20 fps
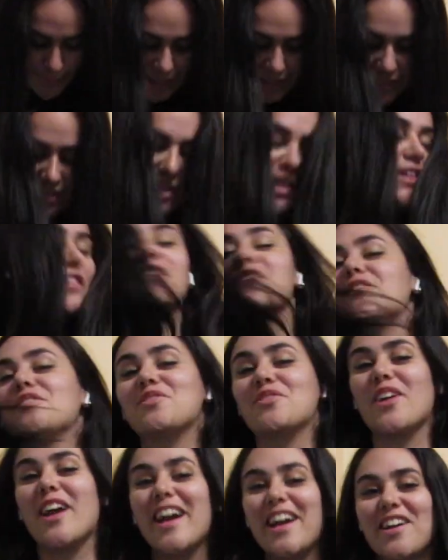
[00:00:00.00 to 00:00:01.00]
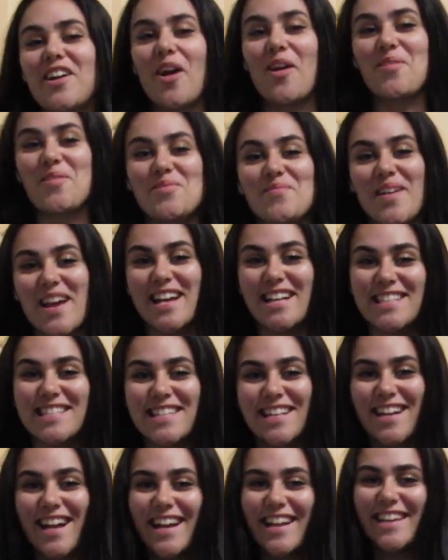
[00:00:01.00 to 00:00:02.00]
basic gray cargo pants.
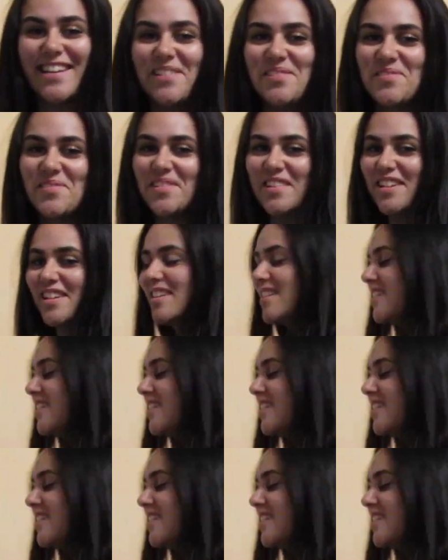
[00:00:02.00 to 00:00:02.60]
They're kind of cute.